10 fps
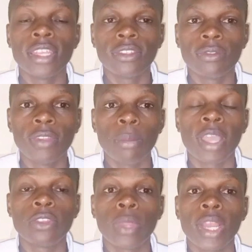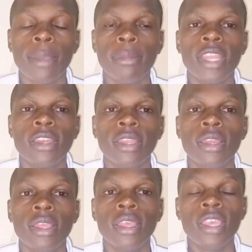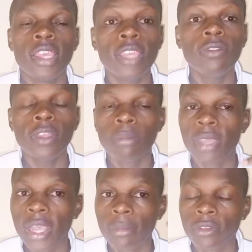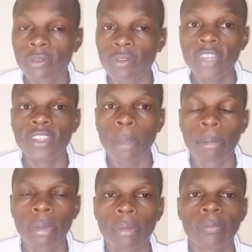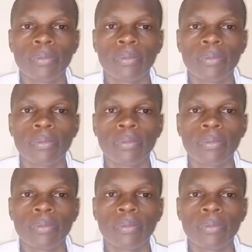he is very much well updated. If he becomes very sharp